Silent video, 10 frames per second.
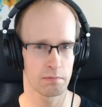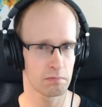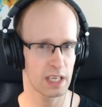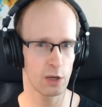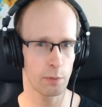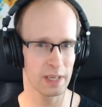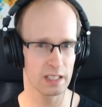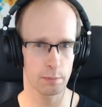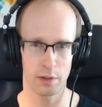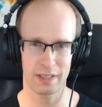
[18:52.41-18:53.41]

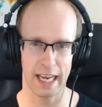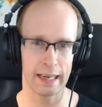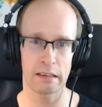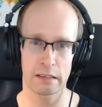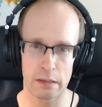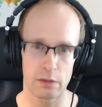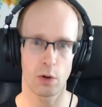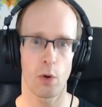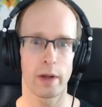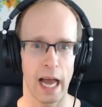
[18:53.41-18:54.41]
kilobits per second
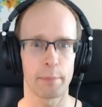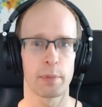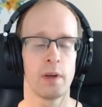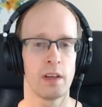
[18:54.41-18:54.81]
going up.